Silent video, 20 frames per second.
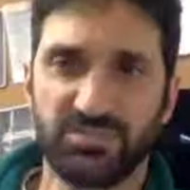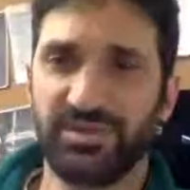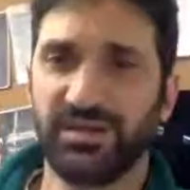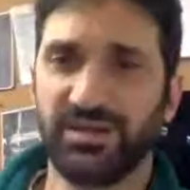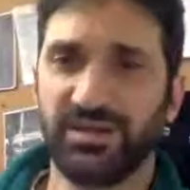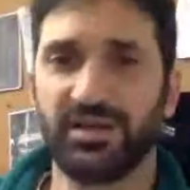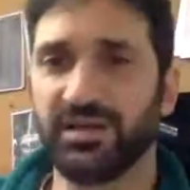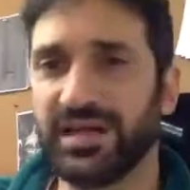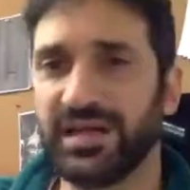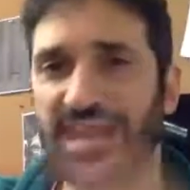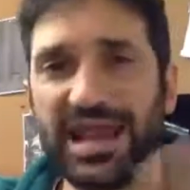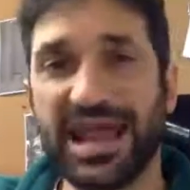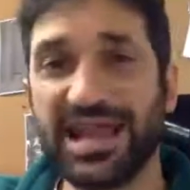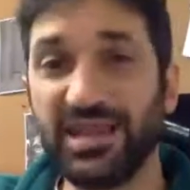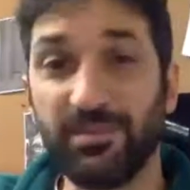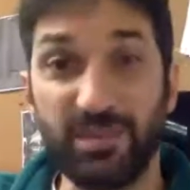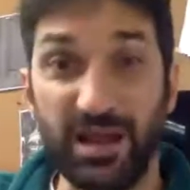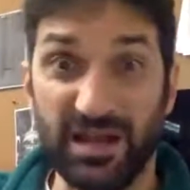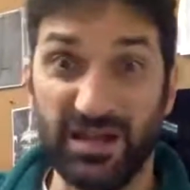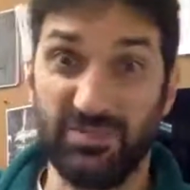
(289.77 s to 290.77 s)
be
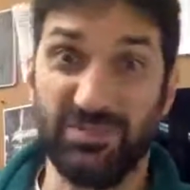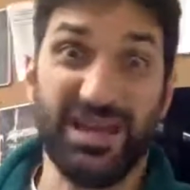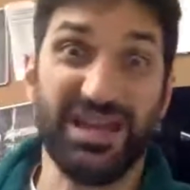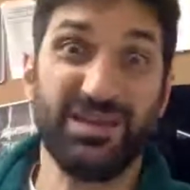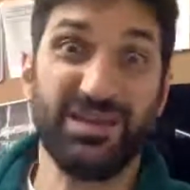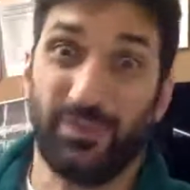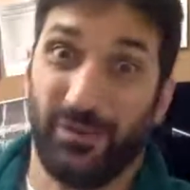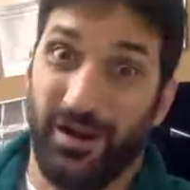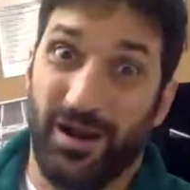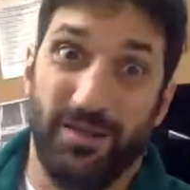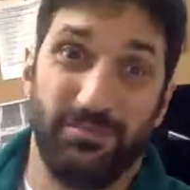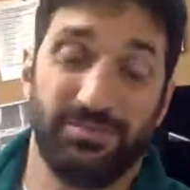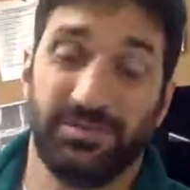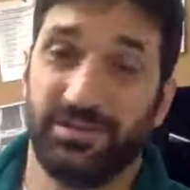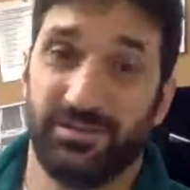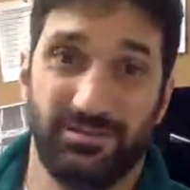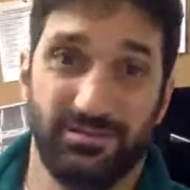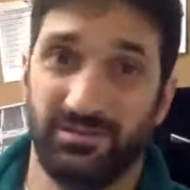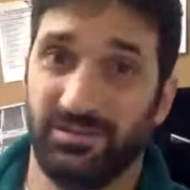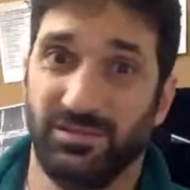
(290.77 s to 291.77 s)
it can be any prompt
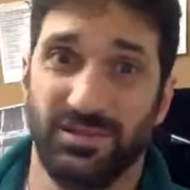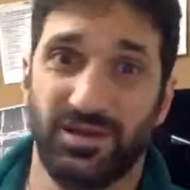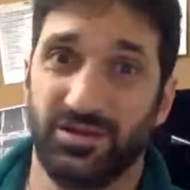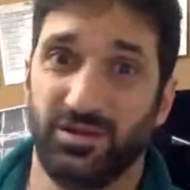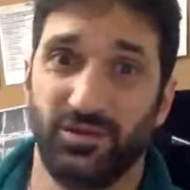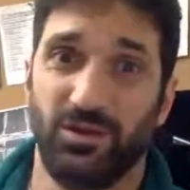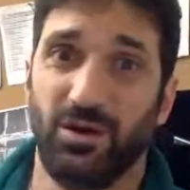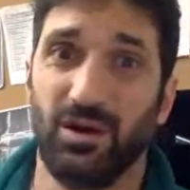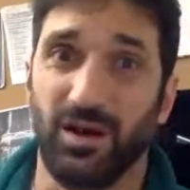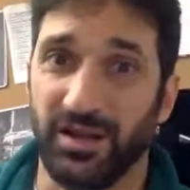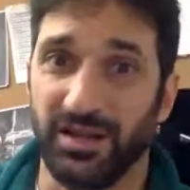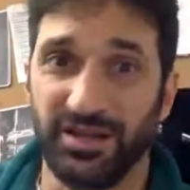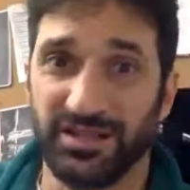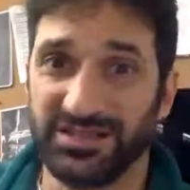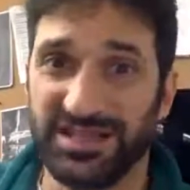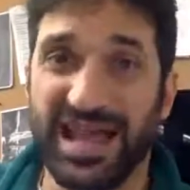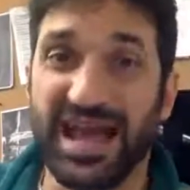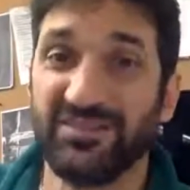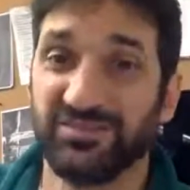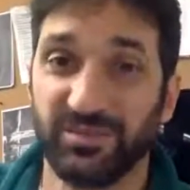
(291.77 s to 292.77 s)
that you want. It doesn't
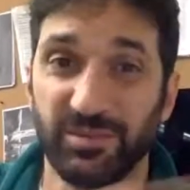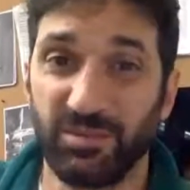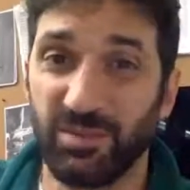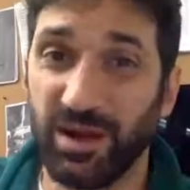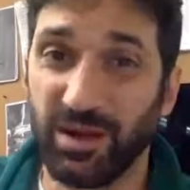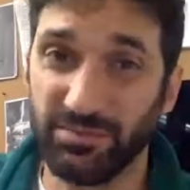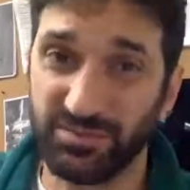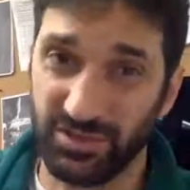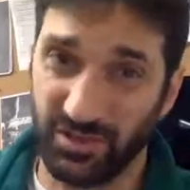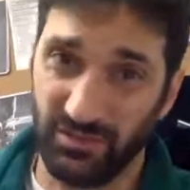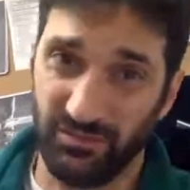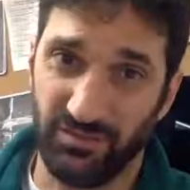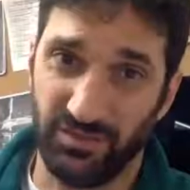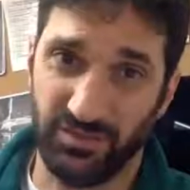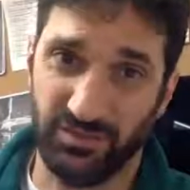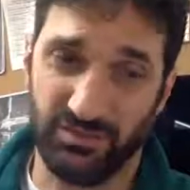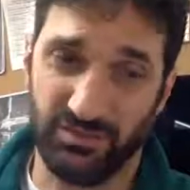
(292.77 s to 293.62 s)
have to be problem solving.